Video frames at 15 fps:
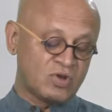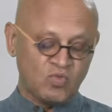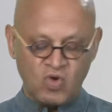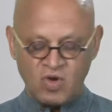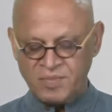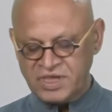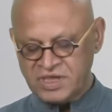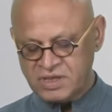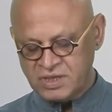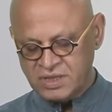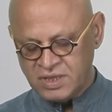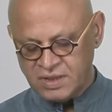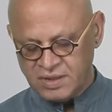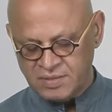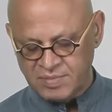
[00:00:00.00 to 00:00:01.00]
warming,
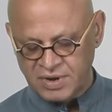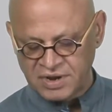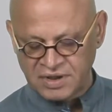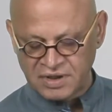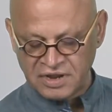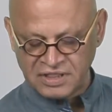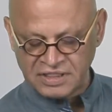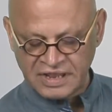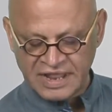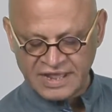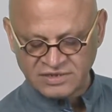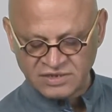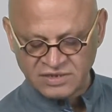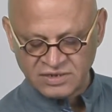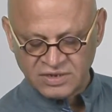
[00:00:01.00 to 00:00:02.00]
but
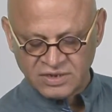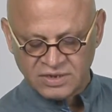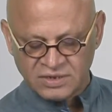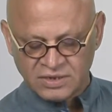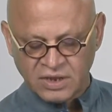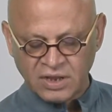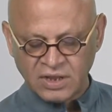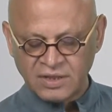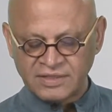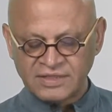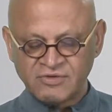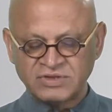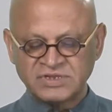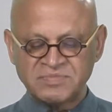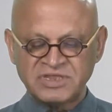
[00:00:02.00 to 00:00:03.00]
nonetheless
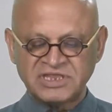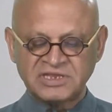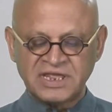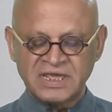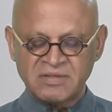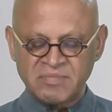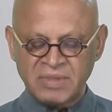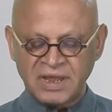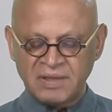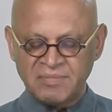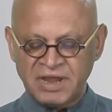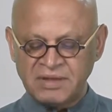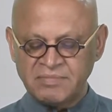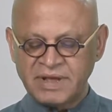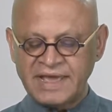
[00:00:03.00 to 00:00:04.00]
there was a mistake
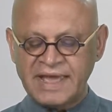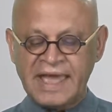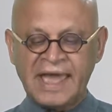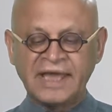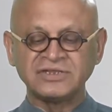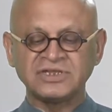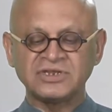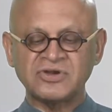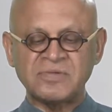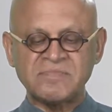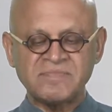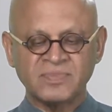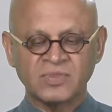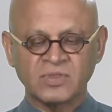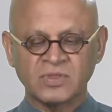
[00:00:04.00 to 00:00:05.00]
made by
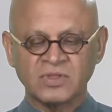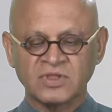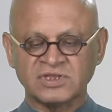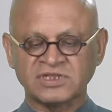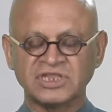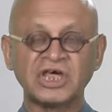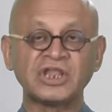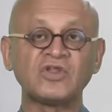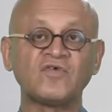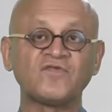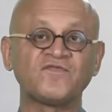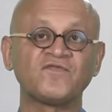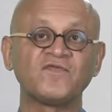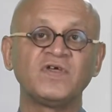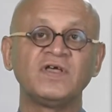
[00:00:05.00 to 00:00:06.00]
Angstrom, the son
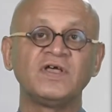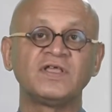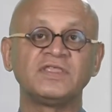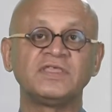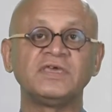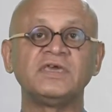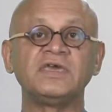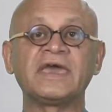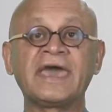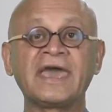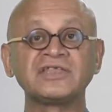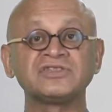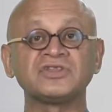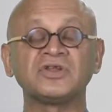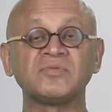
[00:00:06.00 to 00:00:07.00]
of the
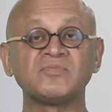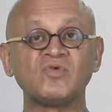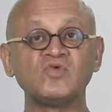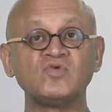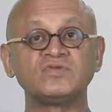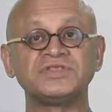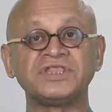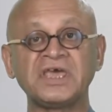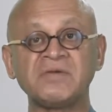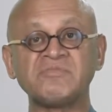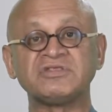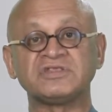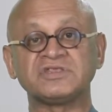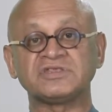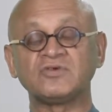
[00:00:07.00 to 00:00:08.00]
angstrom whose name
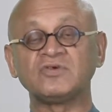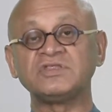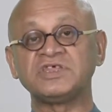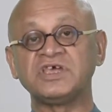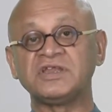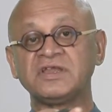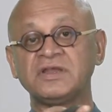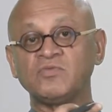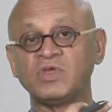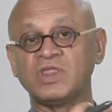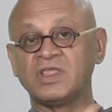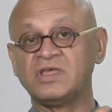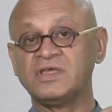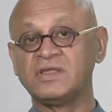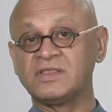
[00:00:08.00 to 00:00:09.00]
is associated with
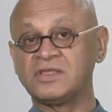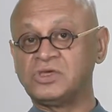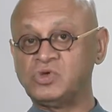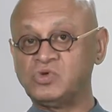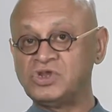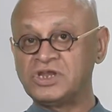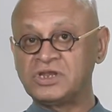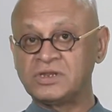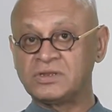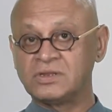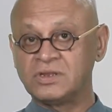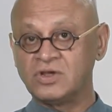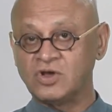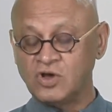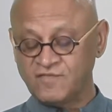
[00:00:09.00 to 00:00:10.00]
the unit
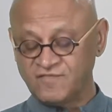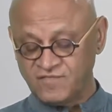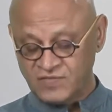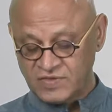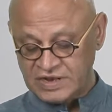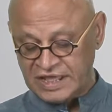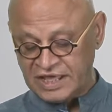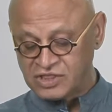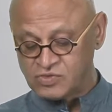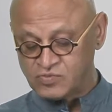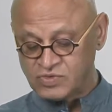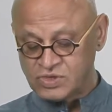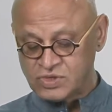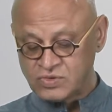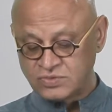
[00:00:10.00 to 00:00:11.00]
of length
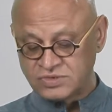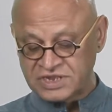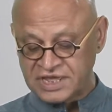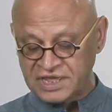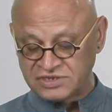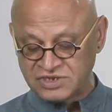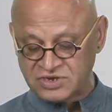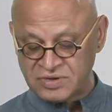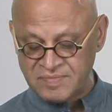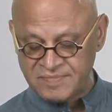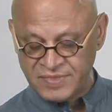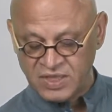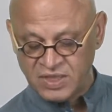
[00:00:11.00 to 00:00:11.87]
we use, angstrom.